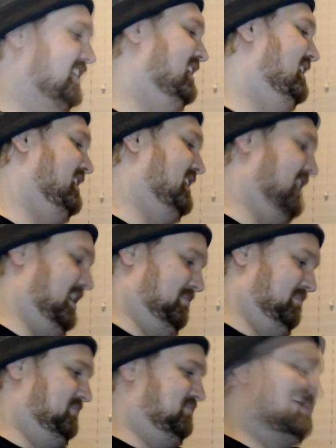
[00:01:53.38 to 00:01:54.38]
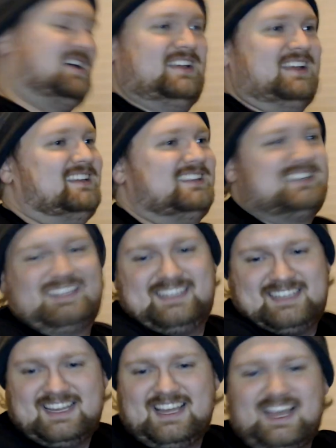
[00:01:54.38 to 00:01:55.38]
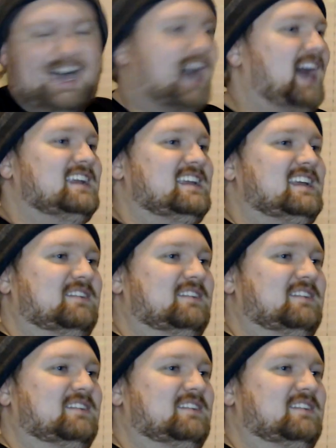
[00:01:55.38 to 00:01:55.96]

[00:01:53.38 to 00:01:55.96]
yeah, I needed